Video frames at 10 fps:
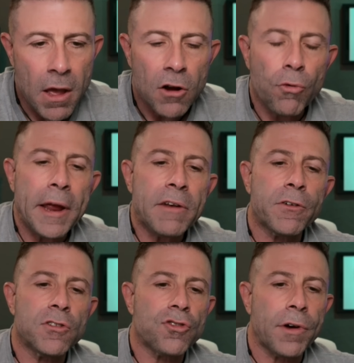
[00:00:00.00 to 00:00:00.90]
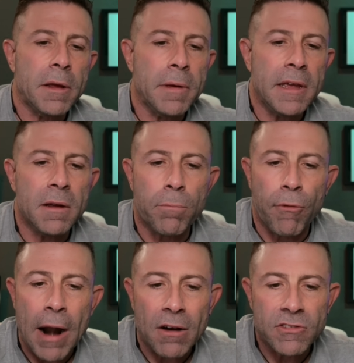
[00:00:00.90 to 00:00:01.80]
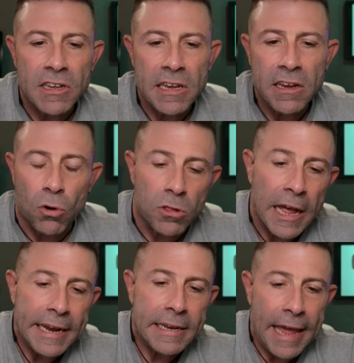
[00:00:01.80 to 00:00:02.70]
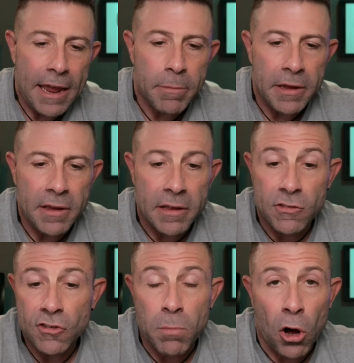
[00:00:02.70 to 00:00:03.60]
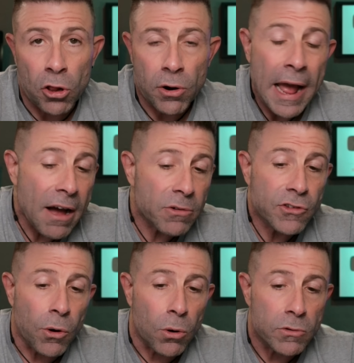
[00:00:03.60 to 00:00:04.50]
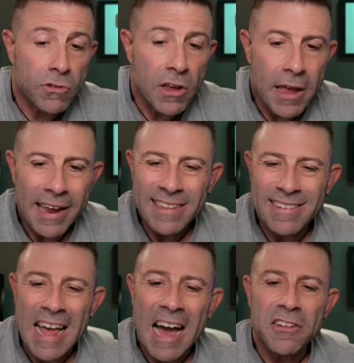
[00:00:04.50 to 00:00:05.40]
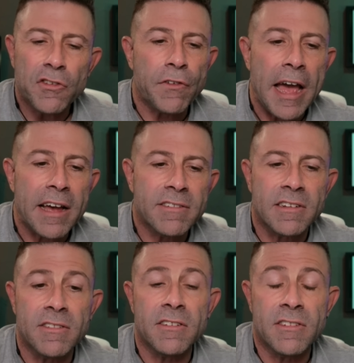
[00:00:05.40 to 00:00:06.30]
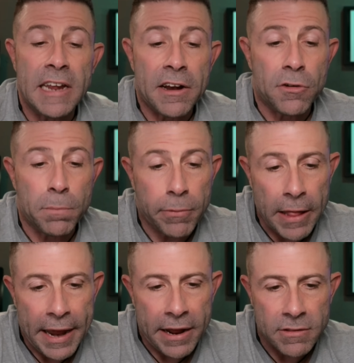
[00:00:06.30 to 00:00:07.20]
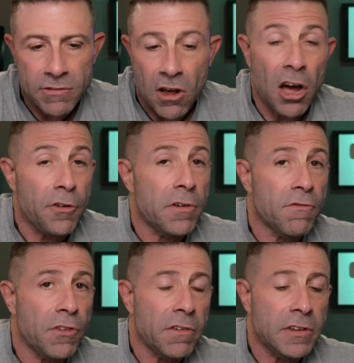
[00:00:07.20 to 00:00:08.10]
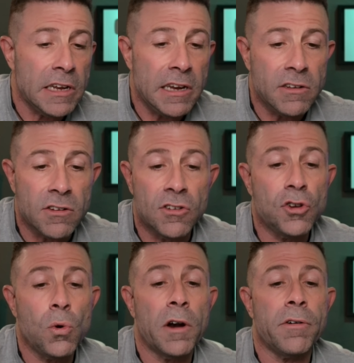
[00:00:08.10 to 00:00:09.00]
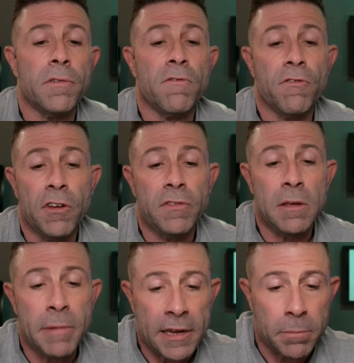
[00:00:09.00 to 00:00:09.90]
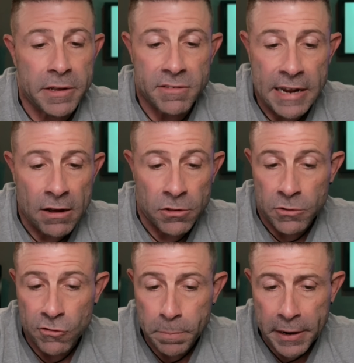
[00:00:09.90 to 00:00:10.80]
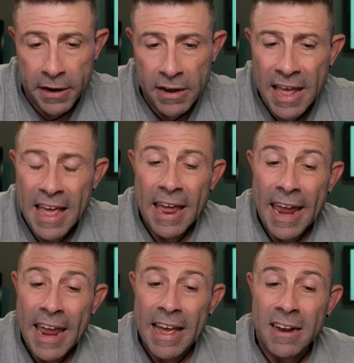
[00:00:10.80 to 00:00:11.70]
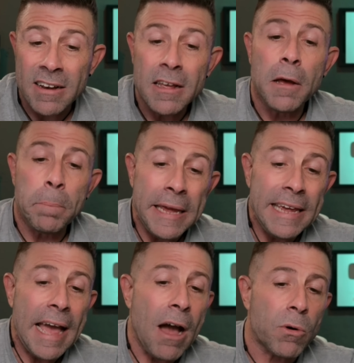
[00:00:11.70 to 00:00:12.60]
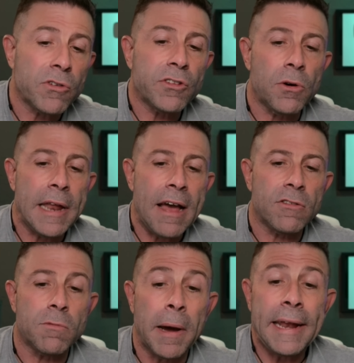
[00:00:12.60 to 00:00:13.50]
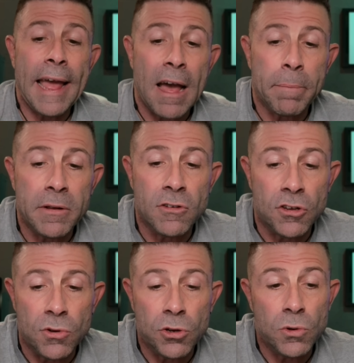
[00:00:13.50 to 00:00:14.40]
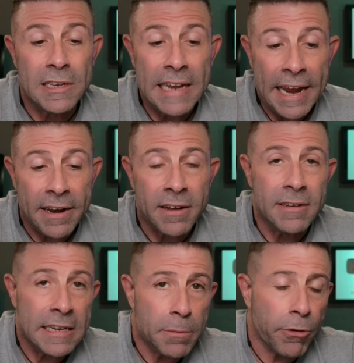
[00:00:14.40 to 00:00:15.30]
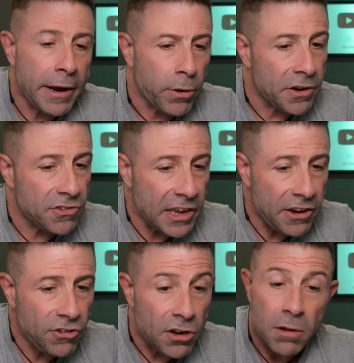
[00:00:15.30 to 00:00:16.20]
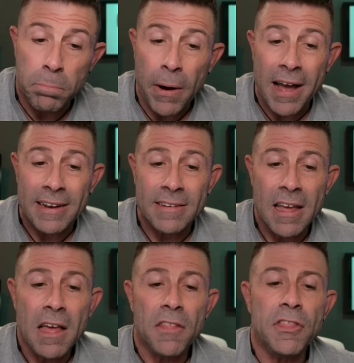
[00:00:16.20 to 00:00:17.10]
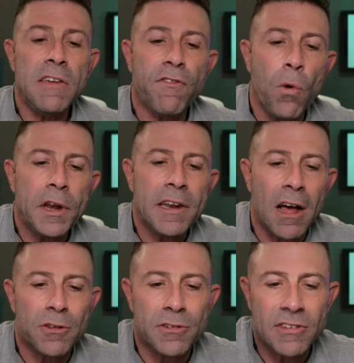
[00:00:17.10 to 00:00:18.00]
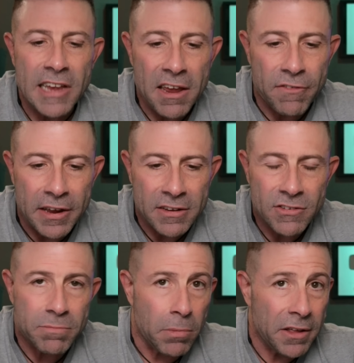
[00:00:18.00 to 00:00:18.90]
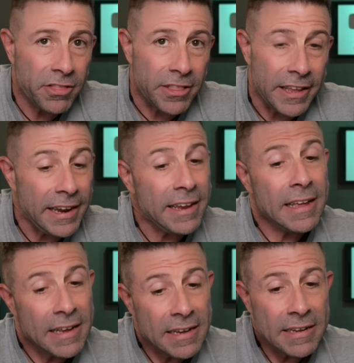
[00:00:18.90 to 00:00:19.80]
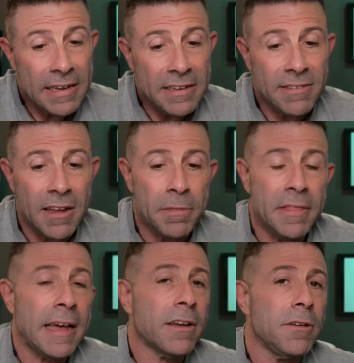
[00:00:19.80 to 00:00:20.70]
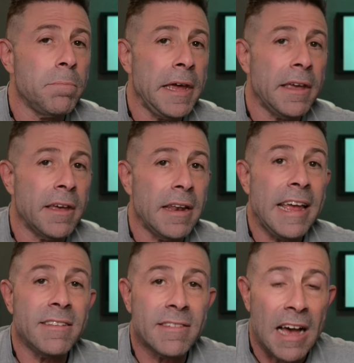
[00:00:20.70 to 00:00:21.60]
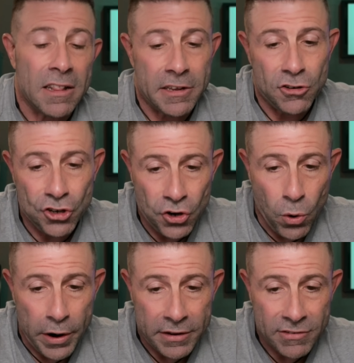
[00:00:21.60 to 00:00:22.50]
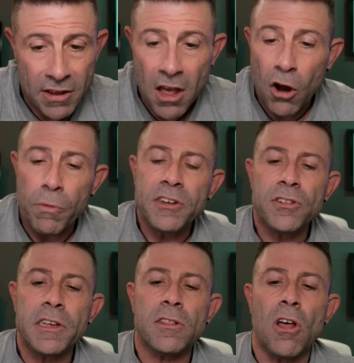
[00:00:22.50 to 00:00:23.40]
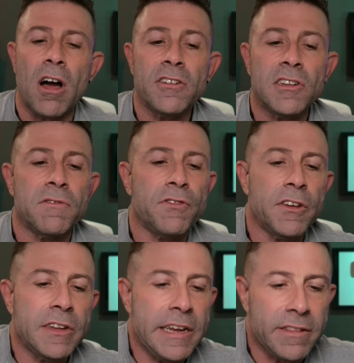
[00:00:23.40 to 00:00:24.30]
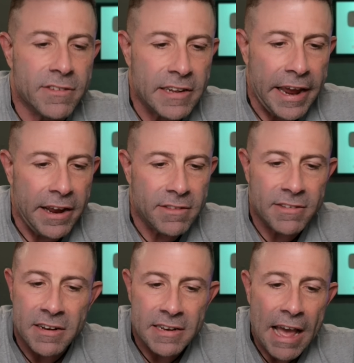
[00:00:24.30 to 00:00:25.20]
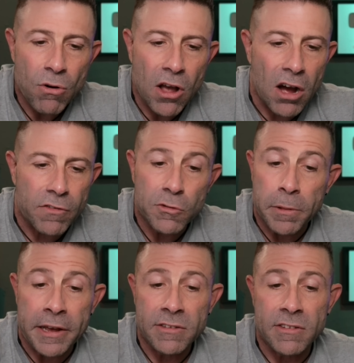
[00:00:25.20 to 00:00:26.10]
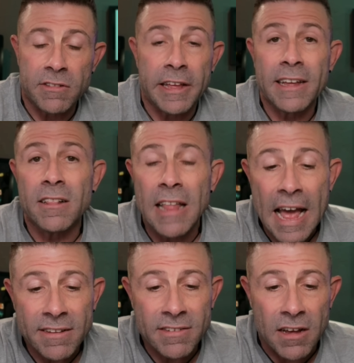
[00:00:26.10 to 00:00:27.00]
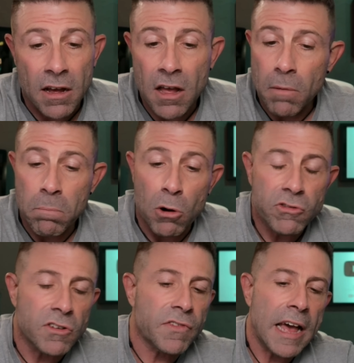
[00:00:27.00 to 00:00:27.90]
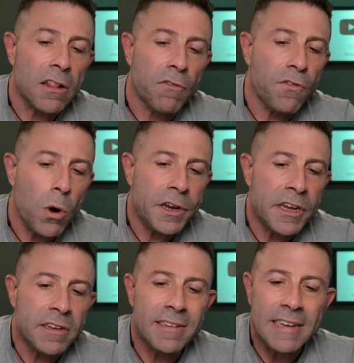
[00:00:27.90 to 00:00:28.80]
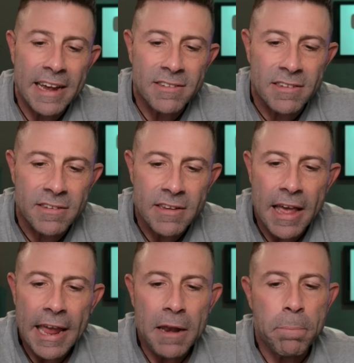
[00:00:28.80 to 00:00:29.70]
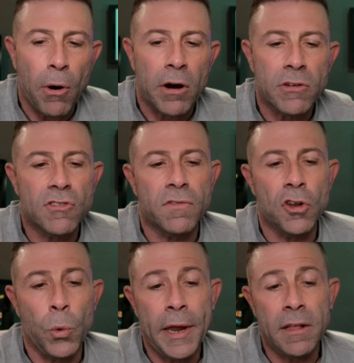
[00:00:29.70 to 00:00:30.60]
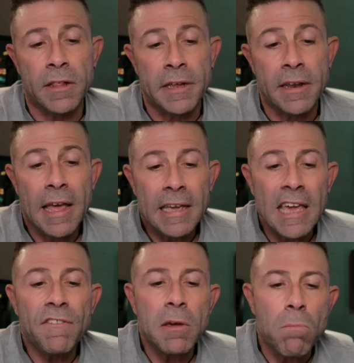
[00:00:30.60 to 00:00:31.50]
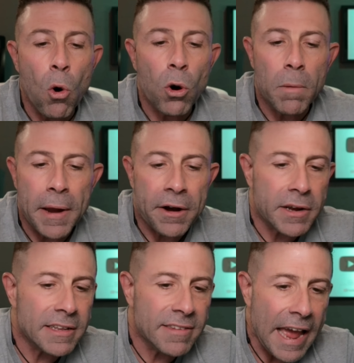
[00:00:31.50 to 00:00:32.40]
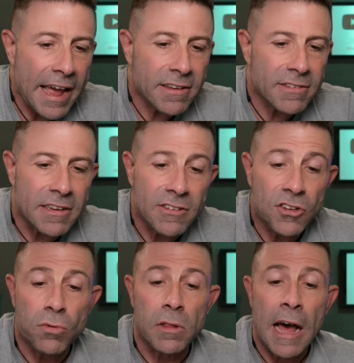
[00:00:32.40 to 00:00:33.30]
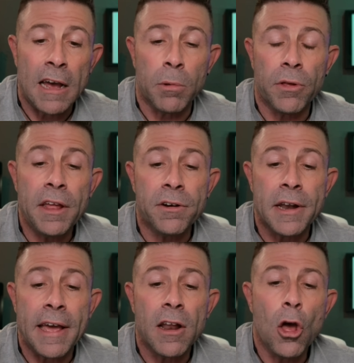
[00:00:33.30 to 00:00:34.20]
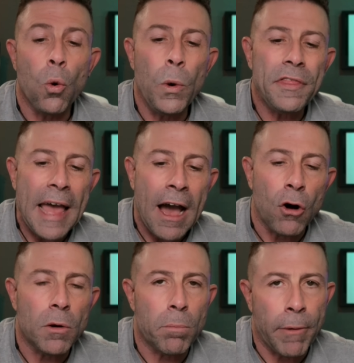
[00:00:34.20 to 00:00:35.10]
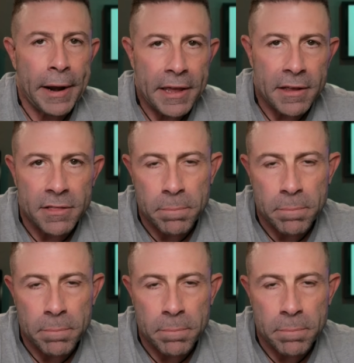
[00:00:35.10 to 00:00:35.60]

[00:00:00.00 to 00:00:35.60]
Great for streaming, browsing, or light gaming in smaller households. It's not as fast as the standard plans, 150 to 250 megabits download speed speed, and peak hour slowdowns might happen due to data deprioritization. But the $40 savings monthly is something that could make it a solid choice. Originally launched in 15 states, it now covers places like Alaska, most of California, Texas, and parts of New England, giving more Americans access to reliable internet without breaking the